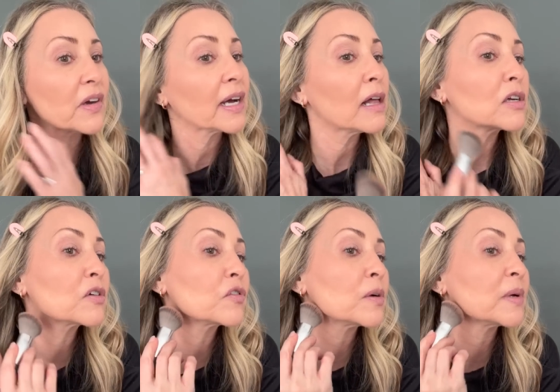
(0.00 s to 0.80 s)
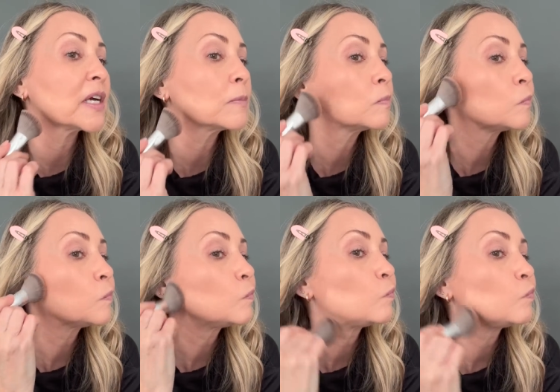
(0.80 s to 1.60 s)
color for me.
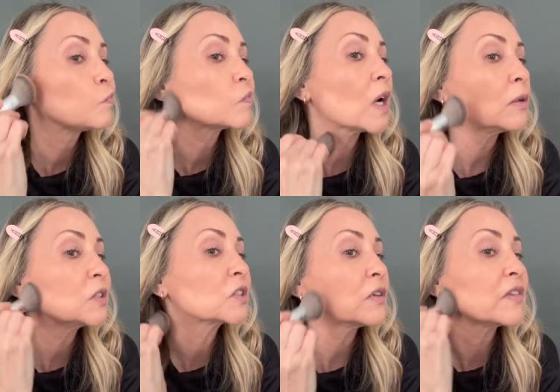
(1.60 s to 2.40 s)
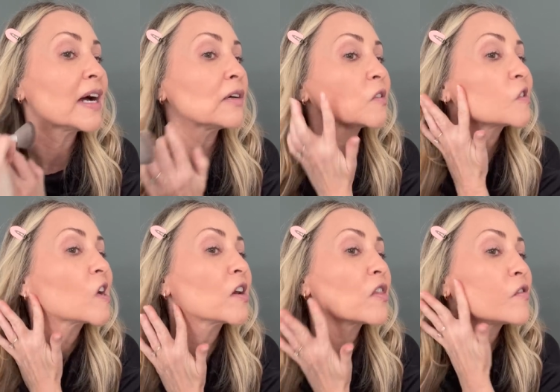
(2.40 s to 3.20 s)
I always go on the
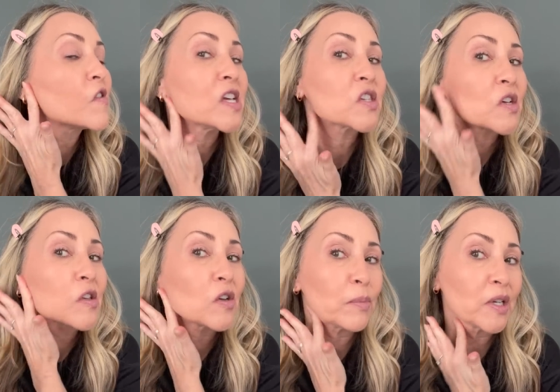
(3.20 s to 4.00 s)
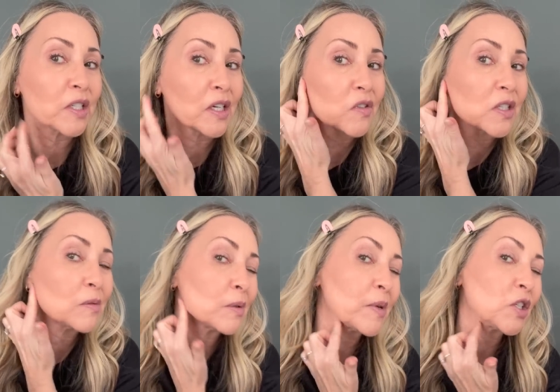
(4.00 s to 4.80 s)
outside of the face a little bit to give some
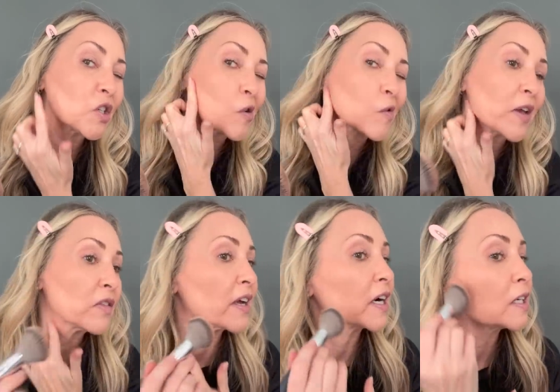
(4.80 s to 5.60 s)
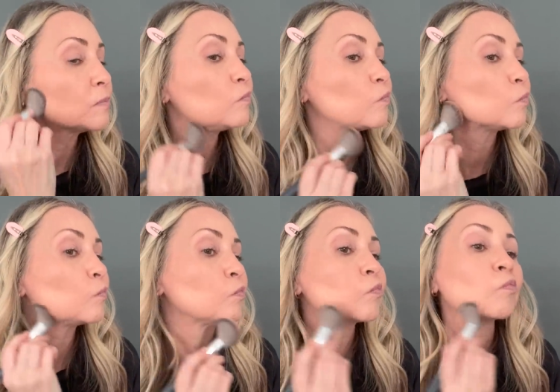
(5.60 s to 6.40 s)
dimension right there.
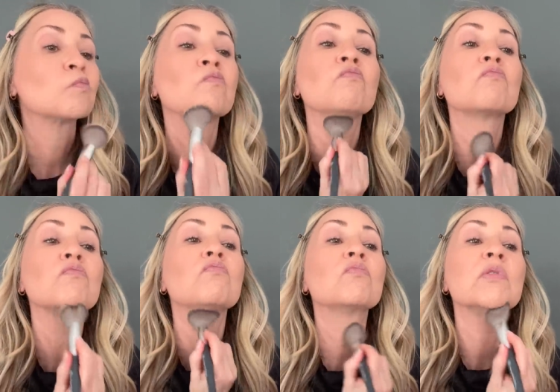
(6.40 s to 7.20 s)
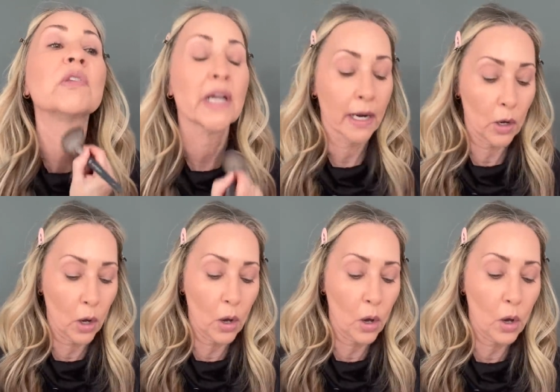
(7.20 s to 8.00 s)
And then I
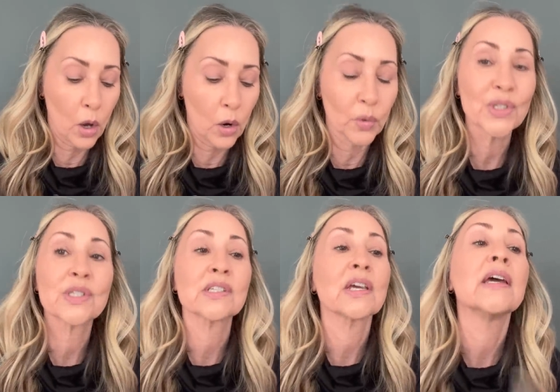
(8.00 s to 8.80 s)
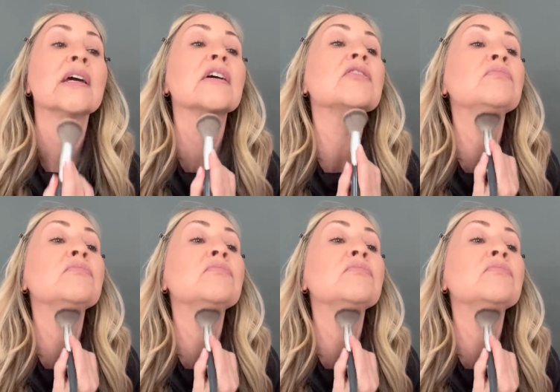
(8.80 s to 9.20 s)
always take